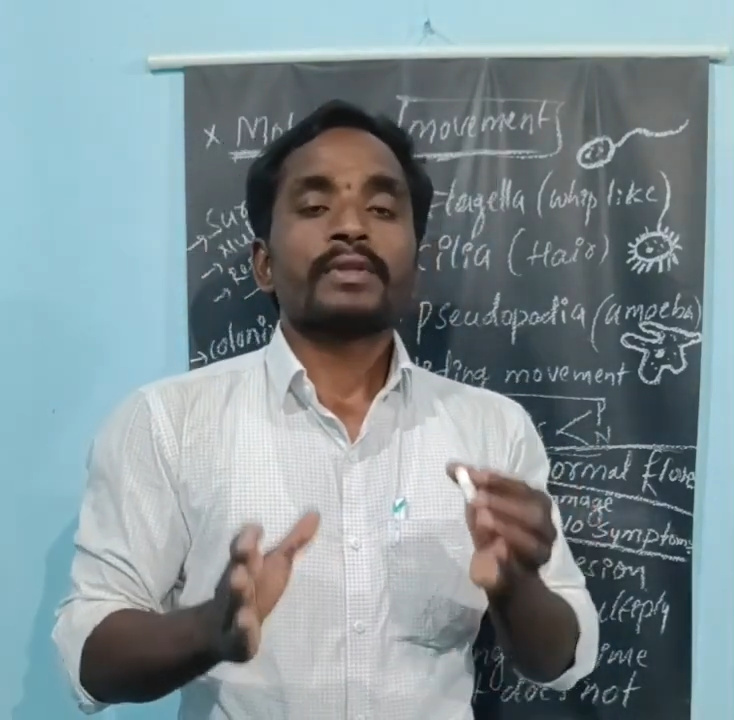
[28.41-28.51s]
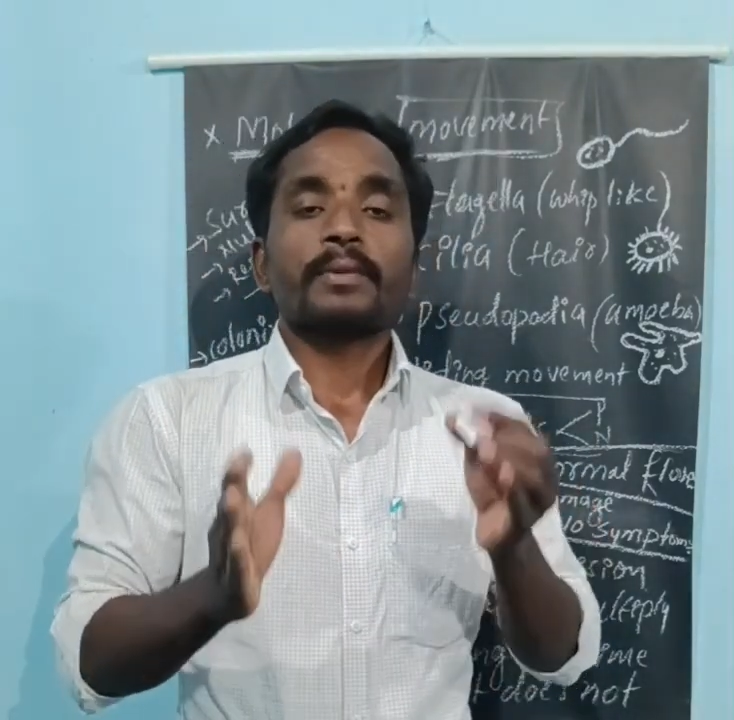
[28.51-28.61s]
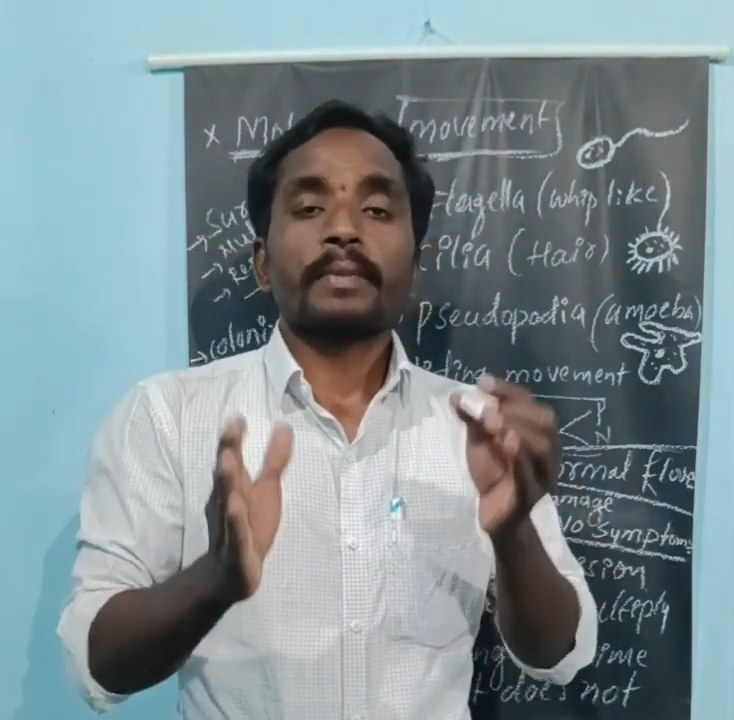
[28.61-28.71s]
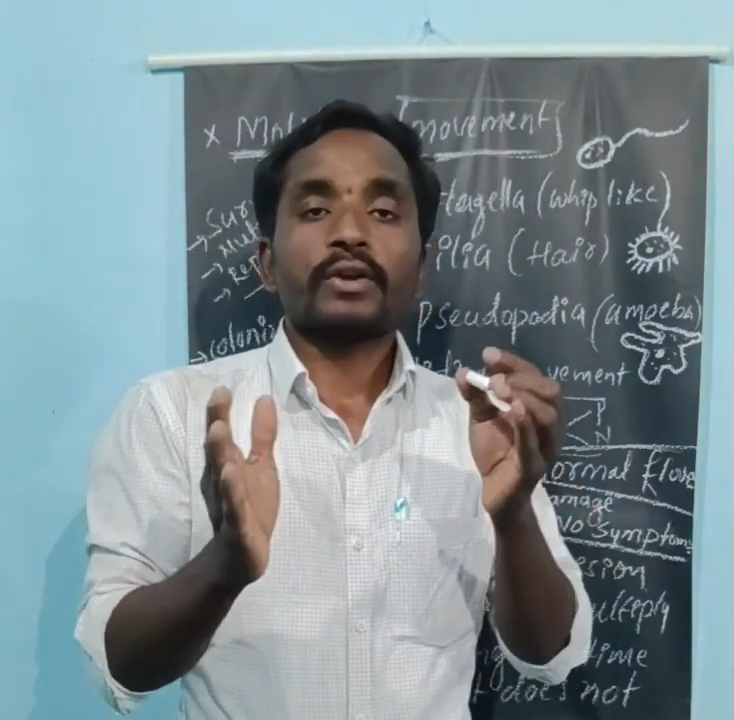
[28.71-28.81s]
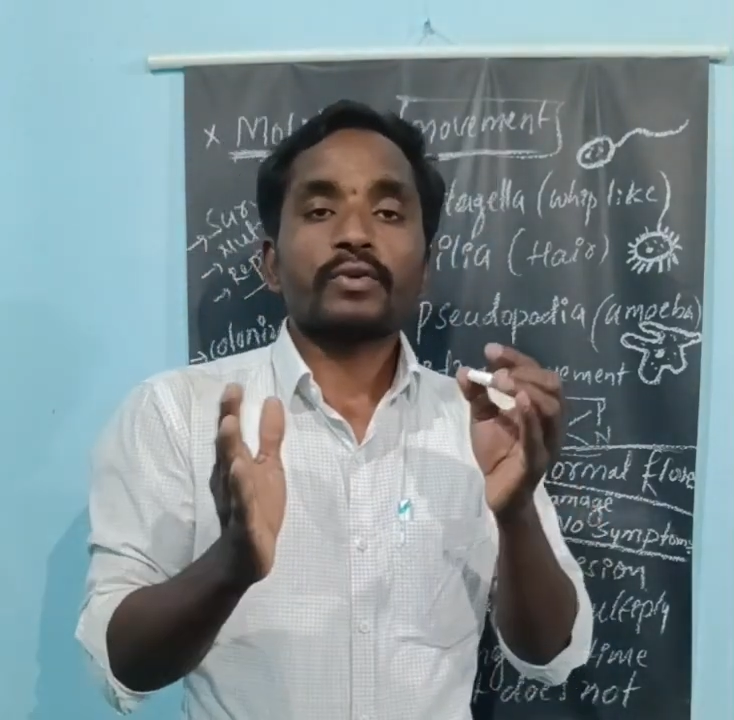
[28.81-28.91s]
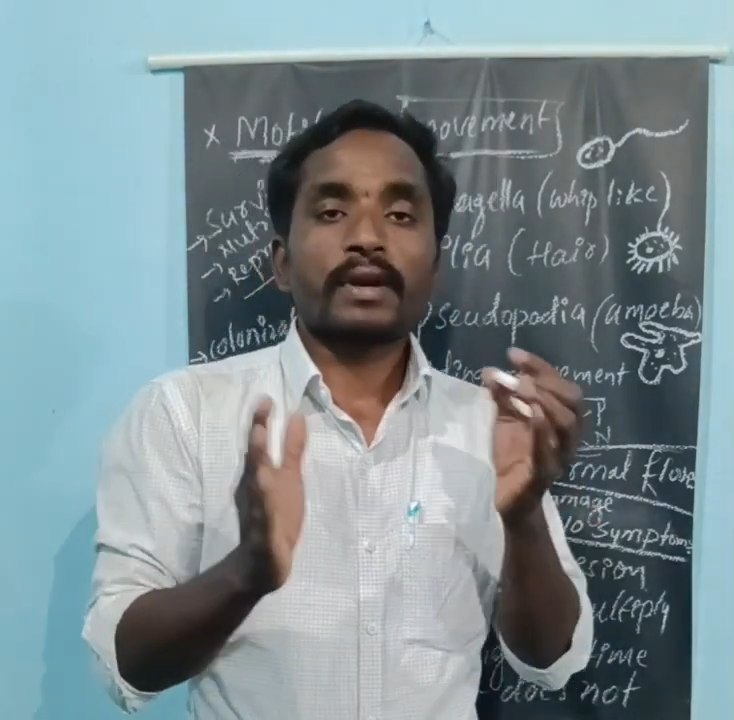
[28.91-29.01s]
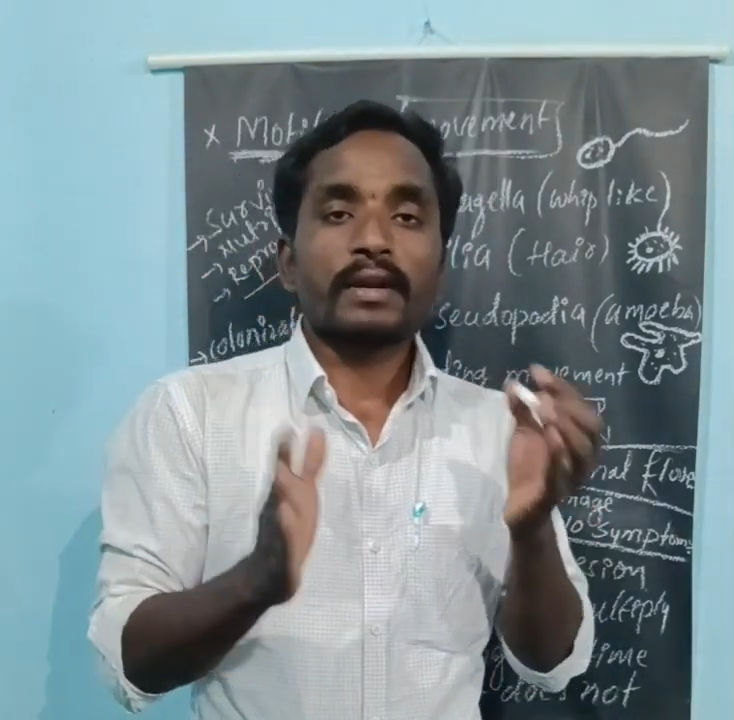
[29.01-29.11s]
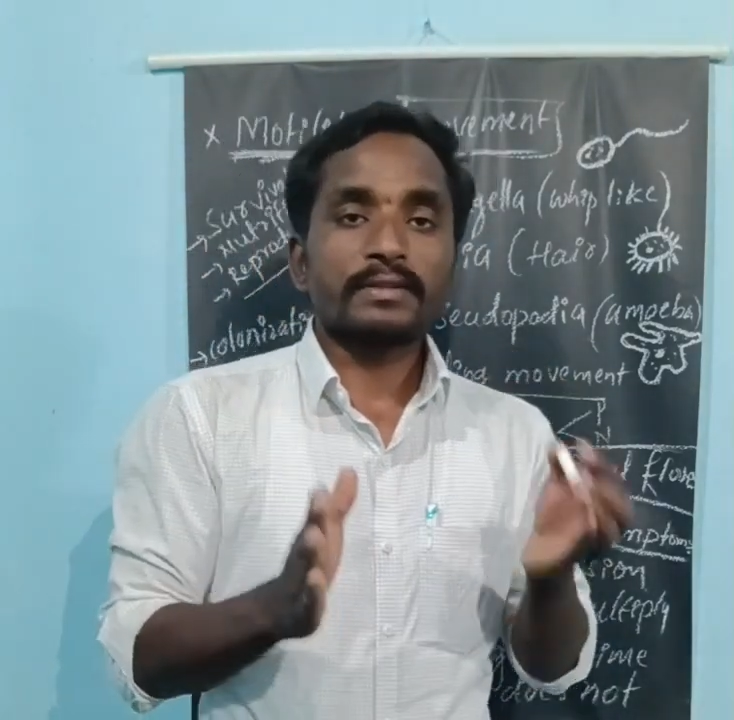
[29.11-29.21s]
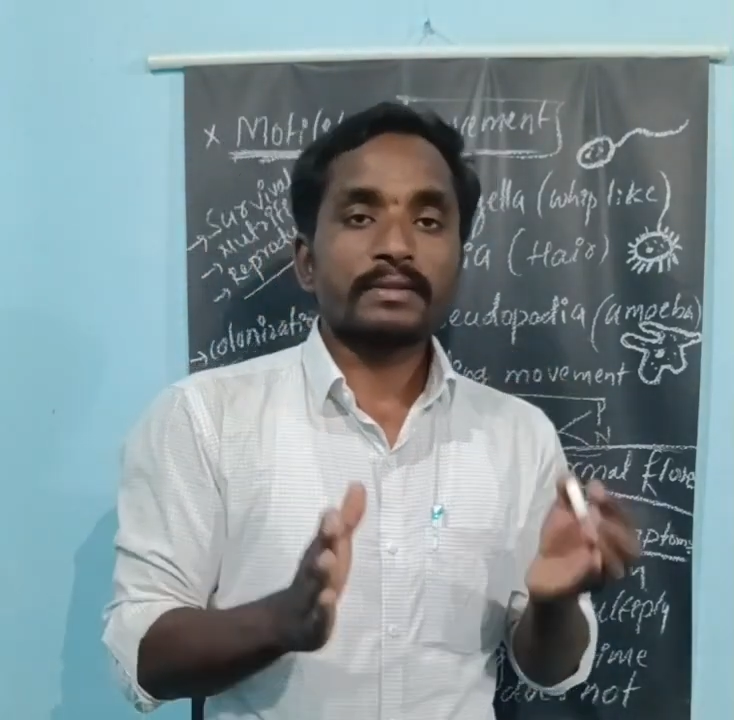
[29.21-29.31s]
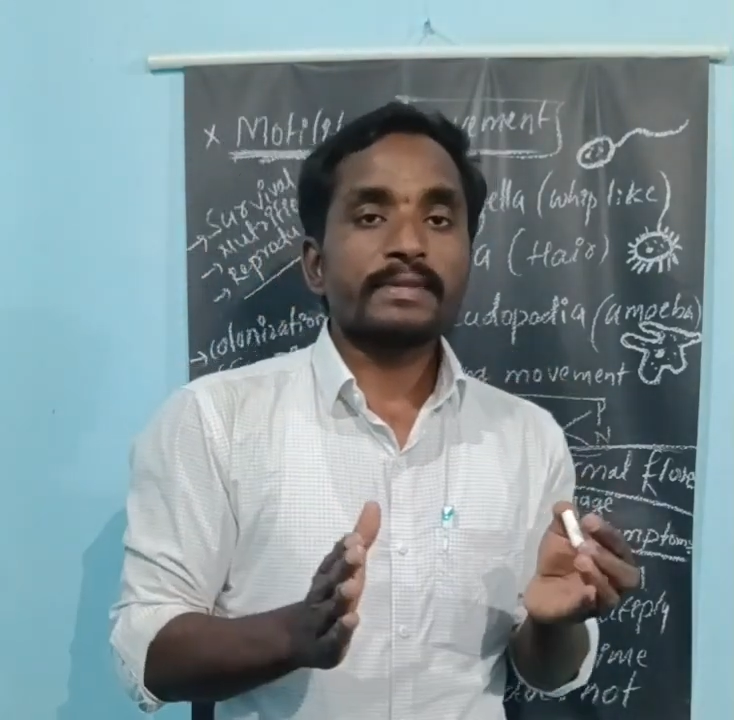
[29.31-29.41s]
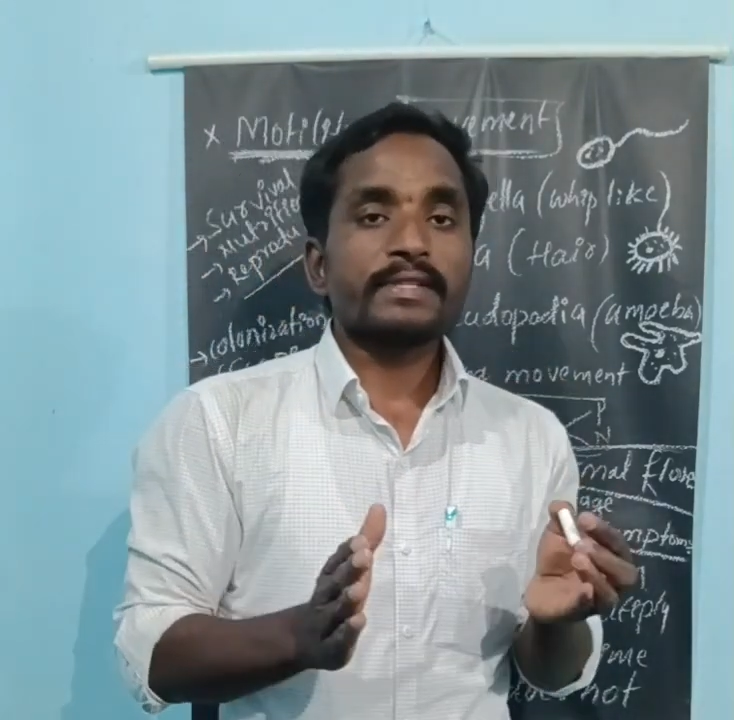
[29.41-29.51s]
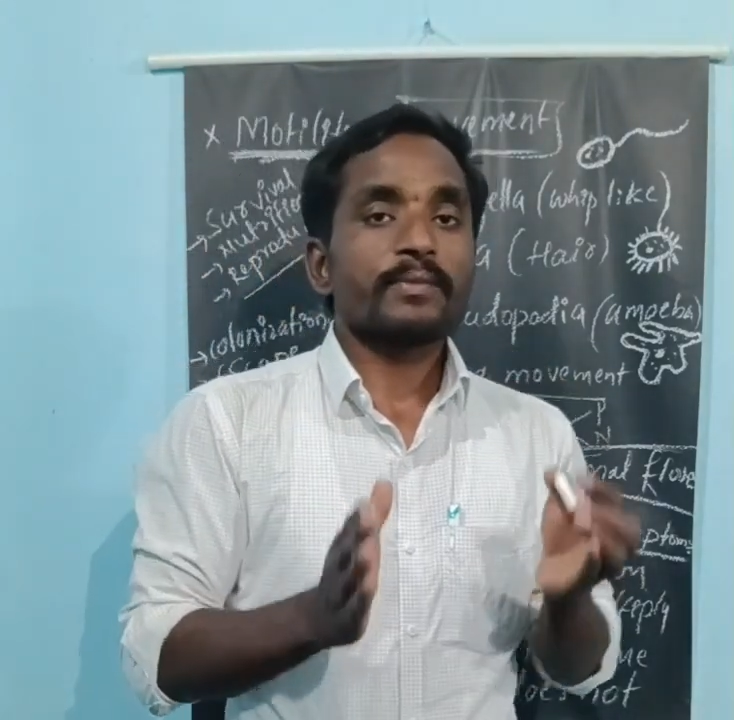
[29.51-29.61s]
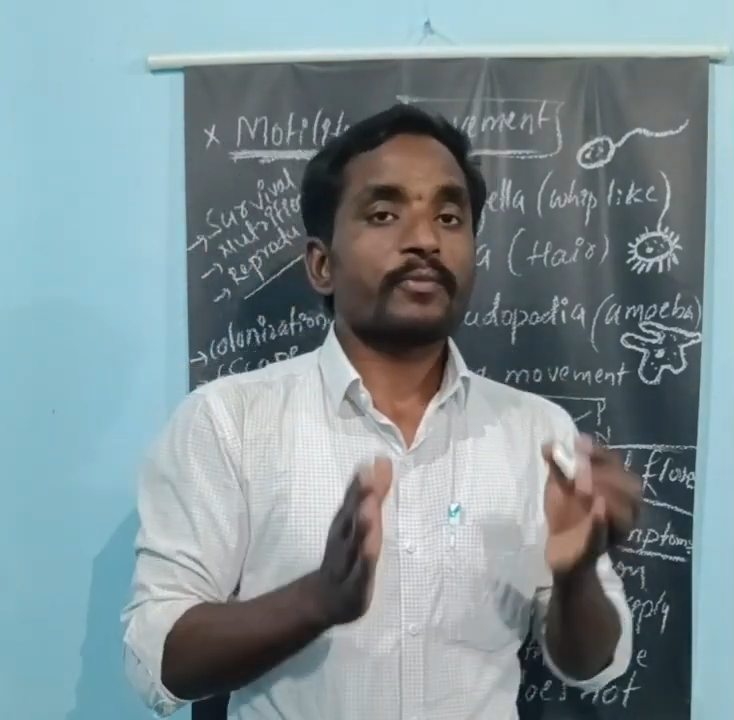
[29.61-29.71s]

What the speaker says: the microorganisms